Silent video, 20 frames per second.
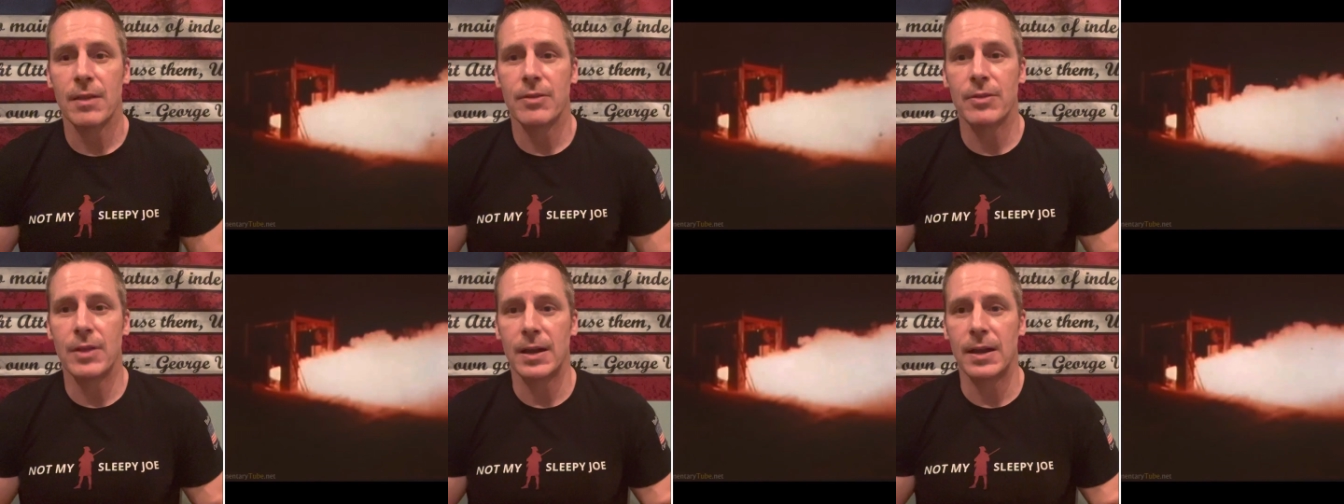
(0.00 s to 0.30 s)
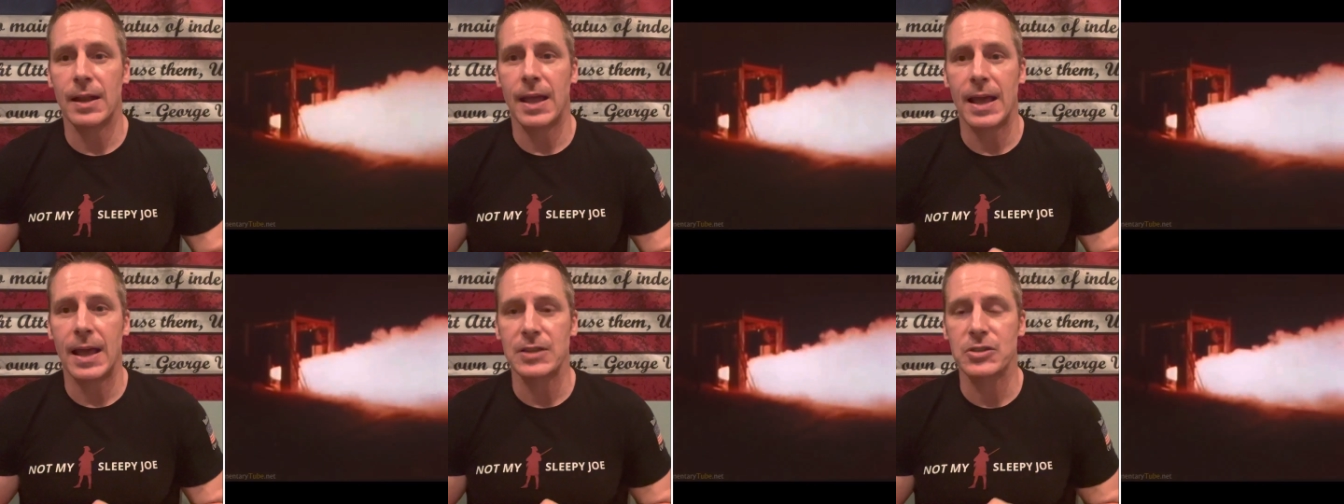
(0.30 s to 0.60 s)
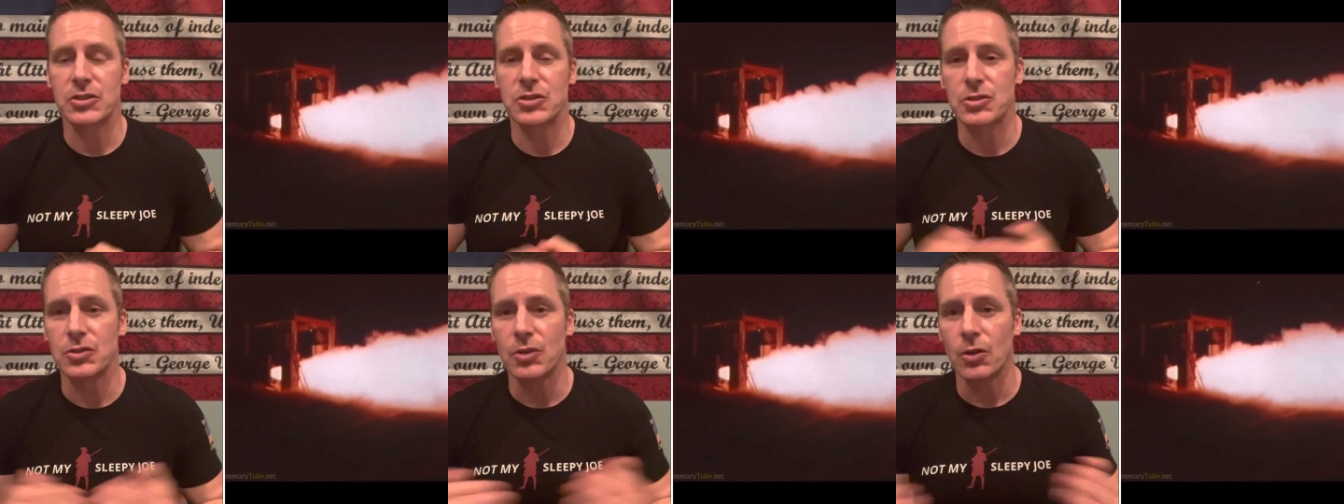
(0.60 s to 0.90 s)
that it
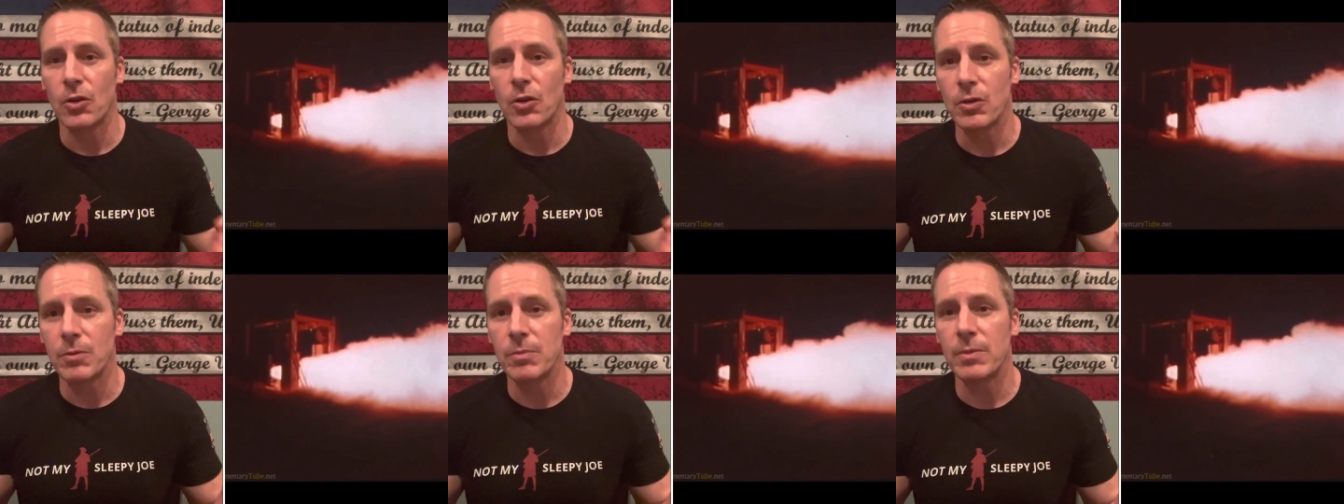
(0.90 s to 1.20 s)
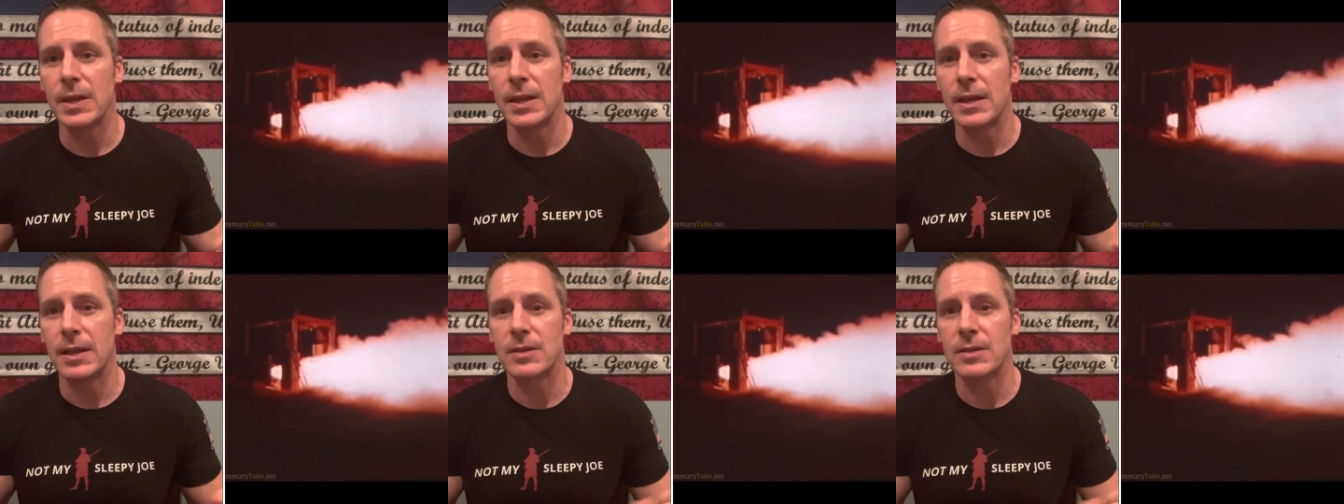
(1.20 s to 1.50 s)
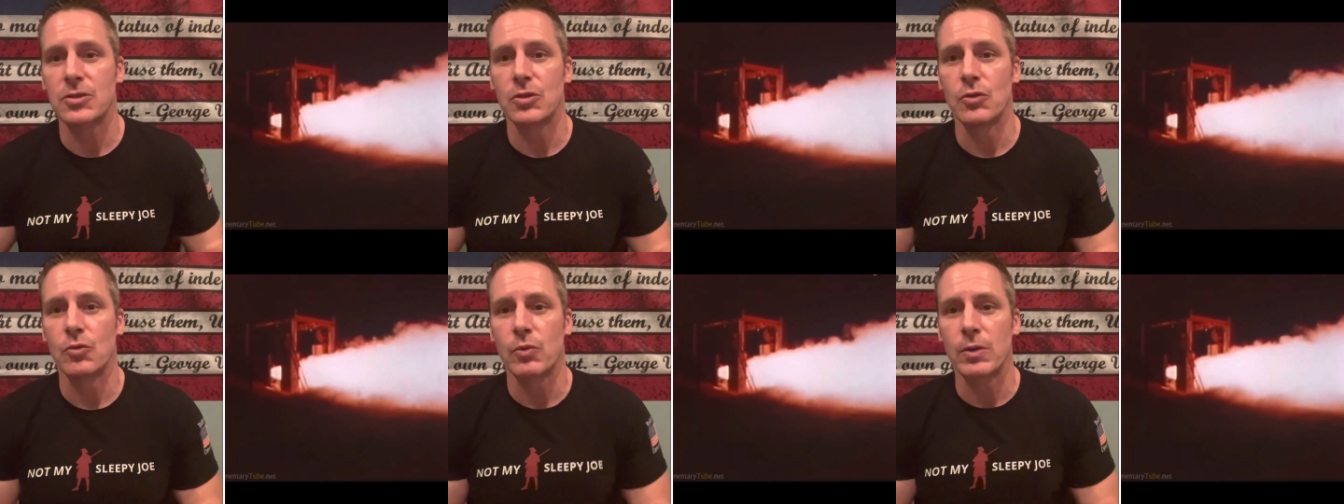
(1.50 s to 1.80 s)
has stirred me
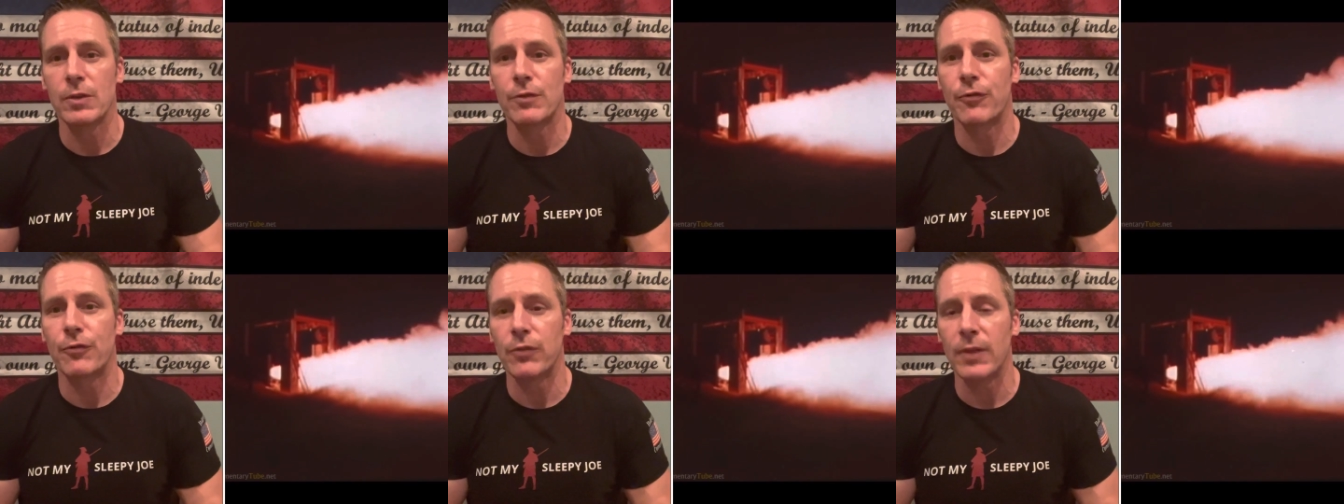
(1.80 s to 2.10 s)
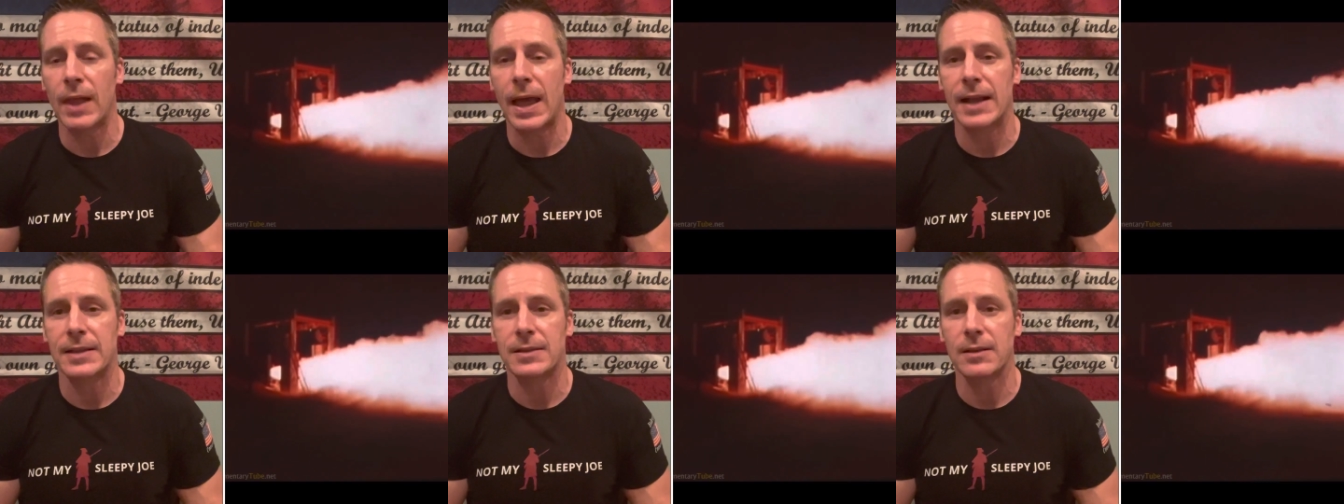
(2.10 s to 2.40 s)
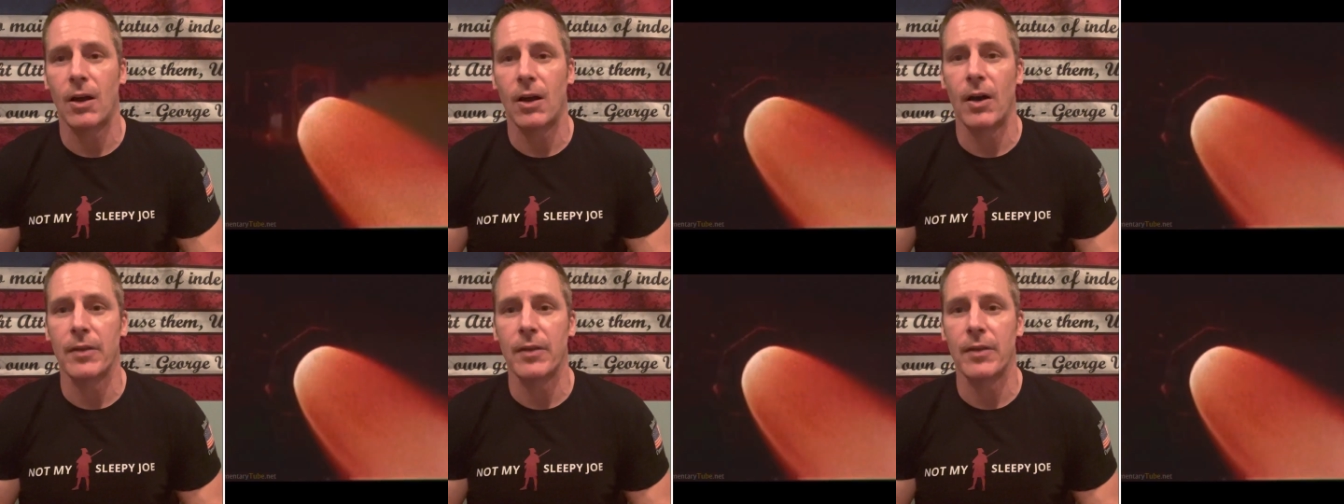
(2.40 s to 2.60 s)
to reflect